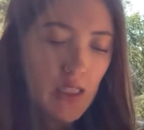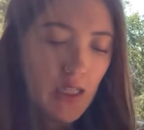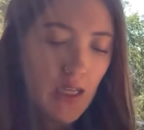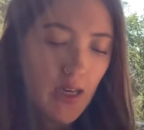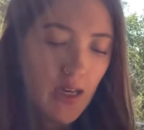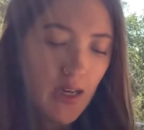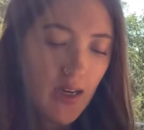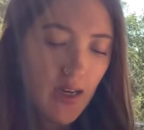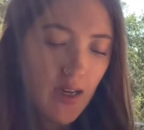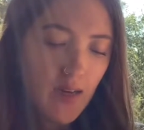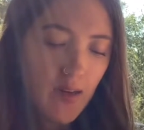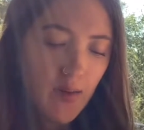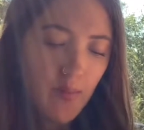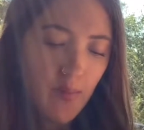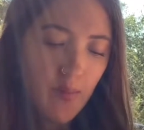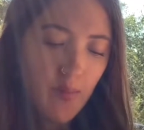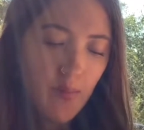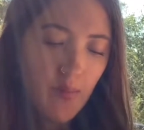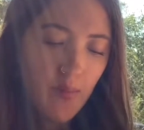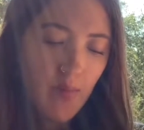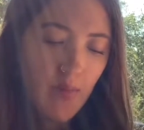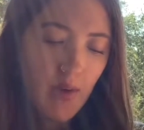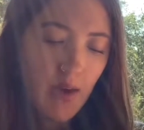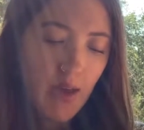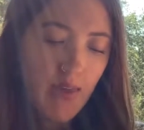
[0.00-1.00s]

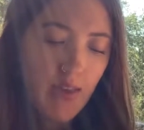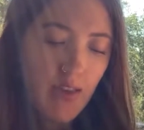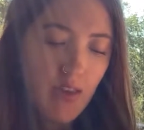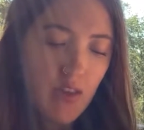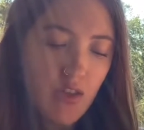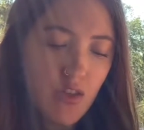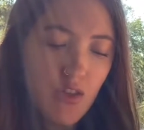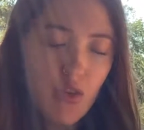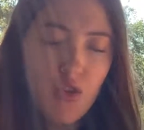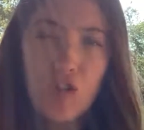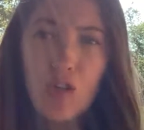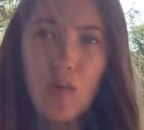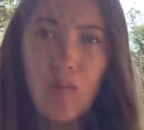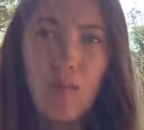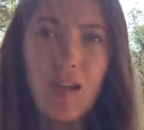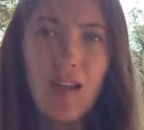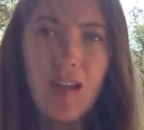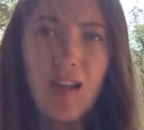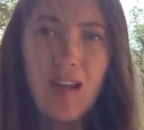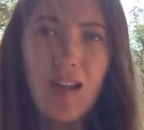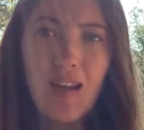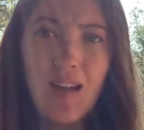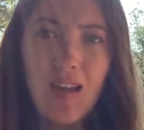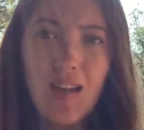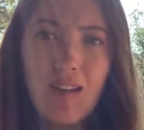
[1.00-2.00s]
And then social
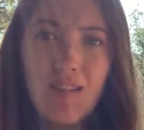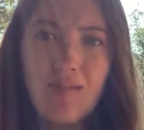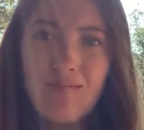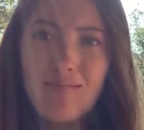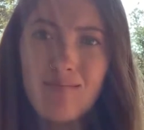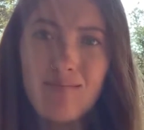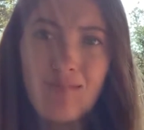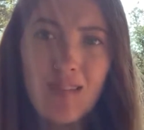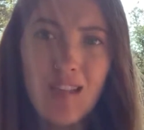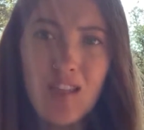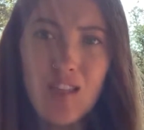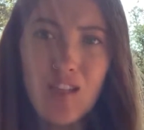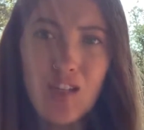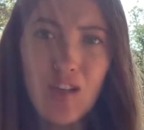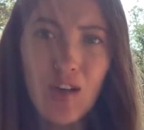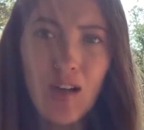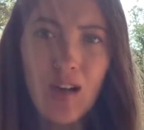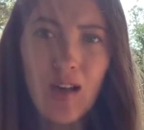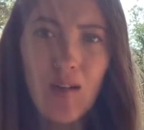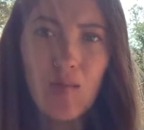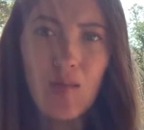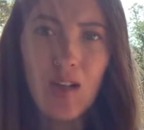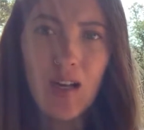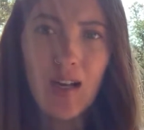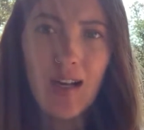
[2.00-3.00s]
media,
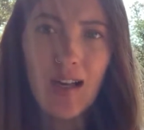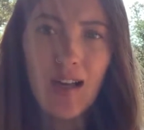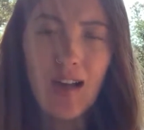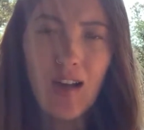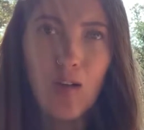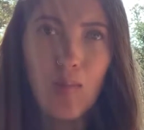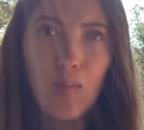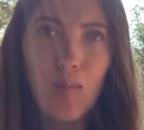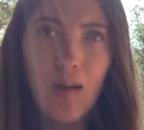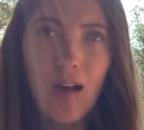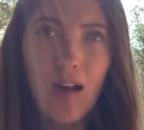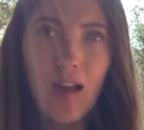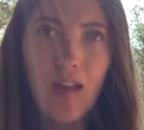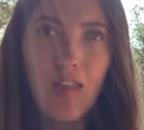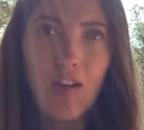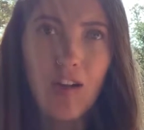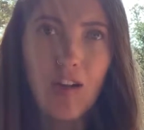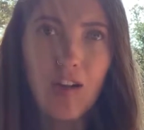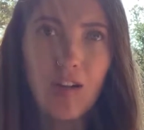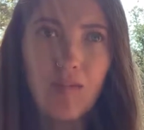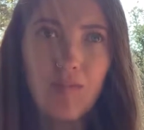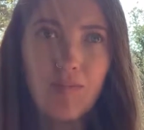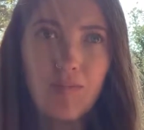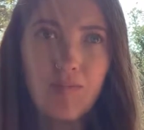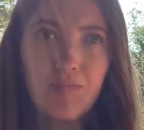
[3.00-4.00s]
Instagram didn't help
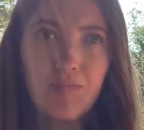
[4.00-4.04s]
either.